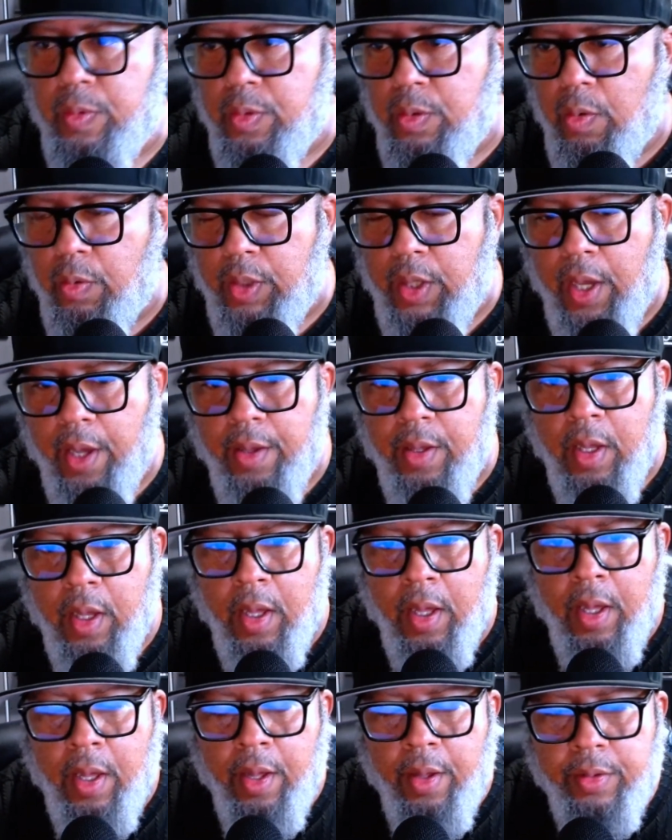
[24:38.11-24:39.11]
Okay,
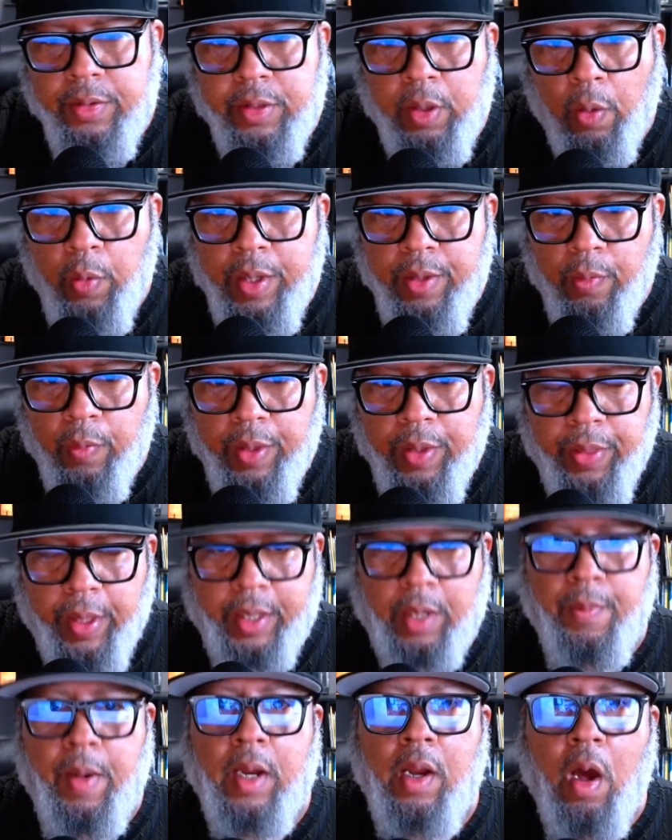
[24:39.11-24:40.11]
so we think
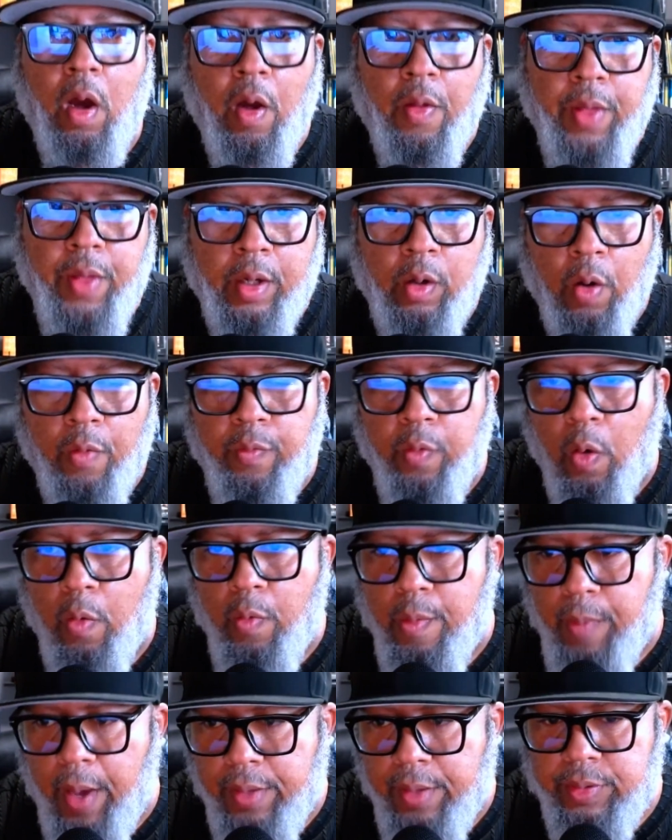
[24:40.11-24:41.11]
about all that, or
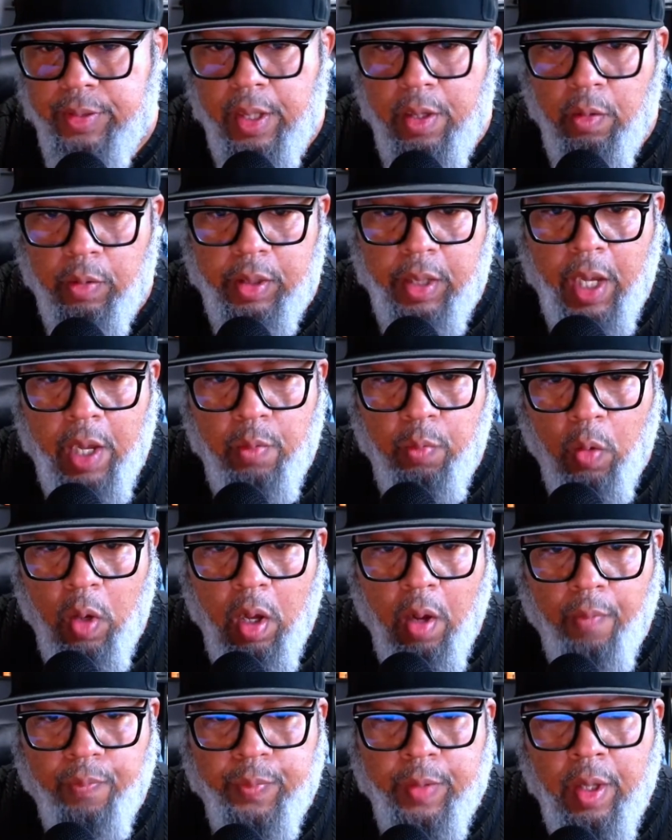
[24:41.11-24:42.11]
we might say, okay,
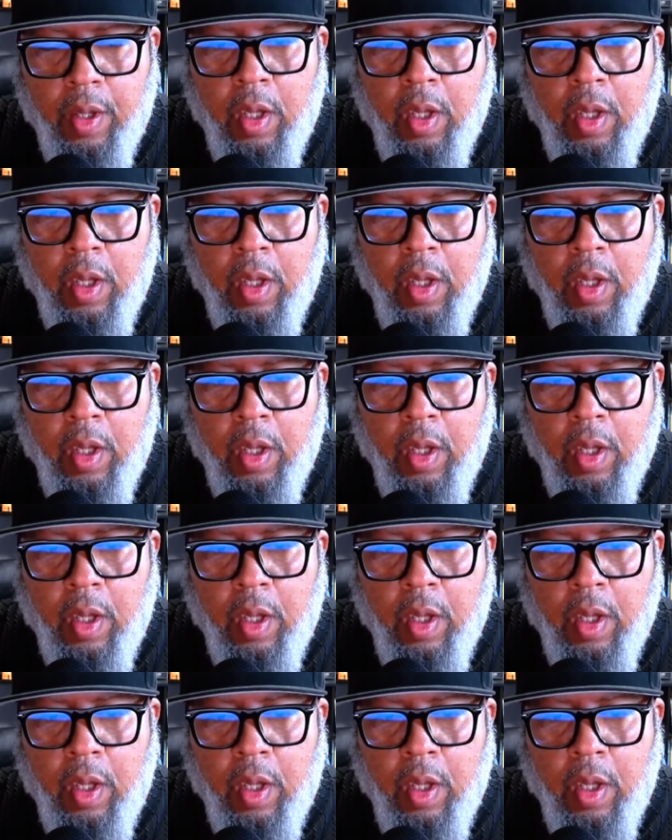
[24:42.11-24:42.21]
well,